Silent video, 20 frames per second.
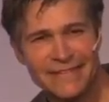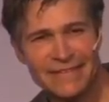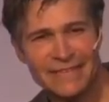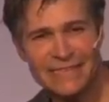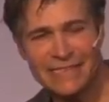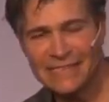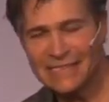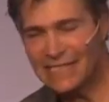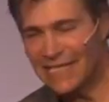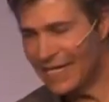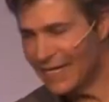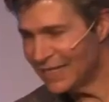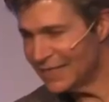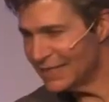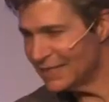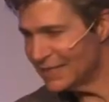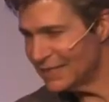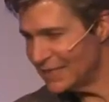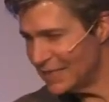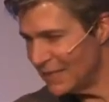Just take
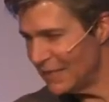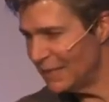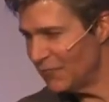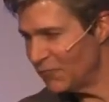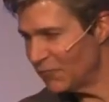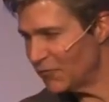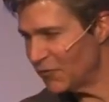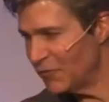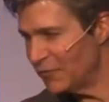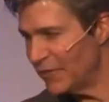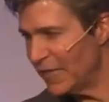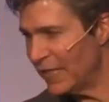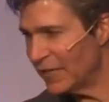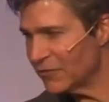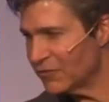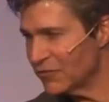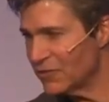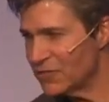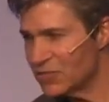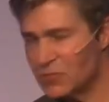a tip from
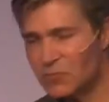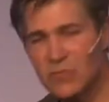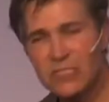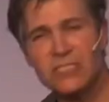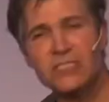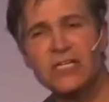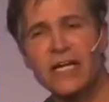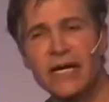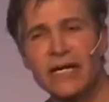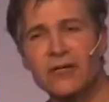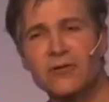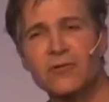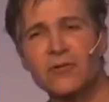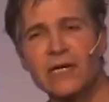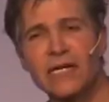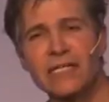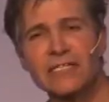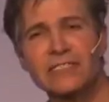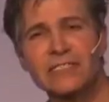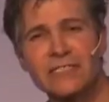that Christmas
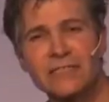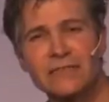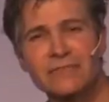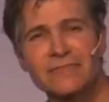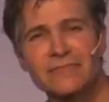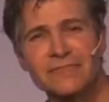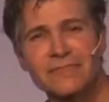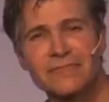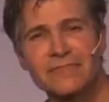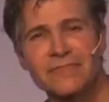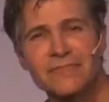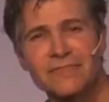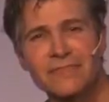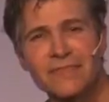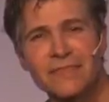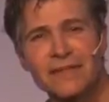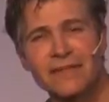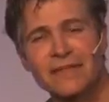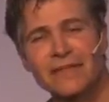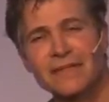decoration.
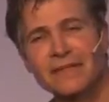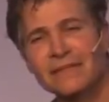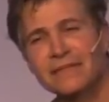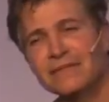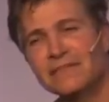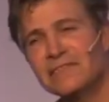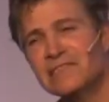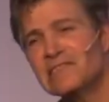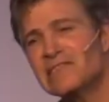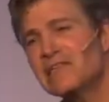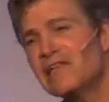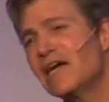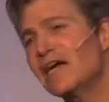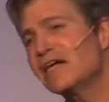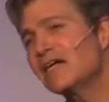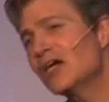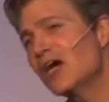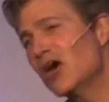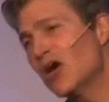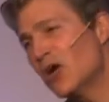Just
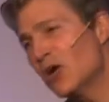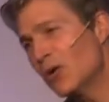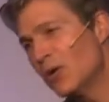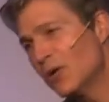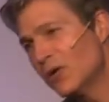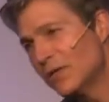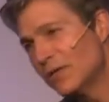let go.